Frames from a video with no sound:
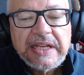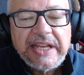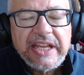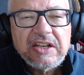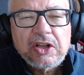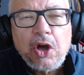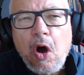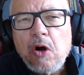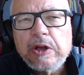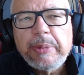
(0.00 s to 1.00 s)
And
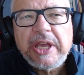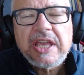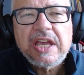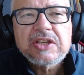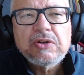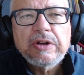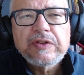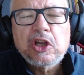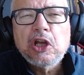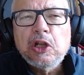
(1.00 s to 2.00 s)
cock being a sort of
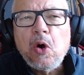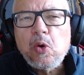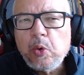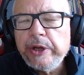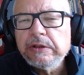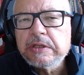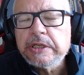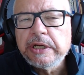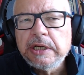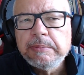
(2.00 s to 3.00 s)
colloquial
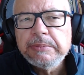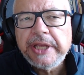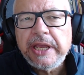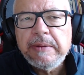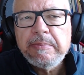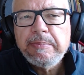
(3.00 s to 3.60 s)
term in